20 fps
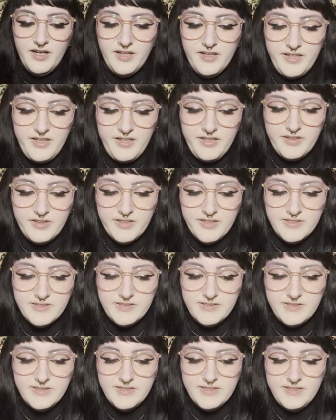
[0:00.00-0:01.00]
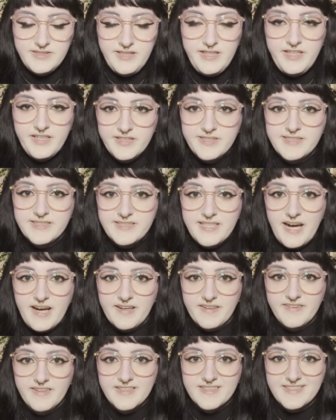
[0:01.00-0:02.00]
he could
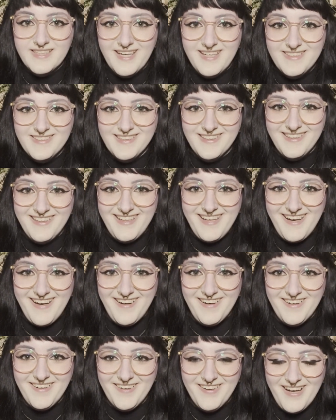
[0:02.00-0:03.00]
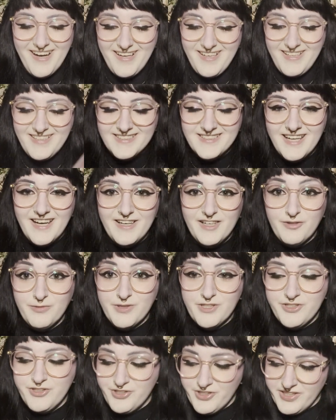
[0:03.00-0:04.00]
detect the scent in the air, and he said it
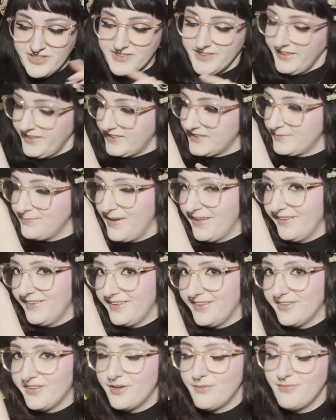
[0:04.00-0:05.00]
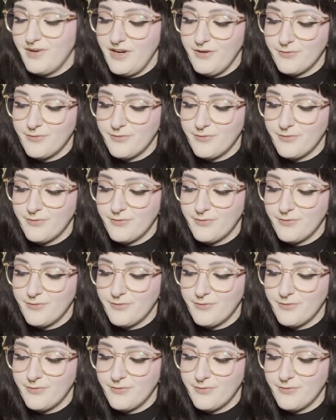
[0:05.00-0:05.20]
was just like smelling it on my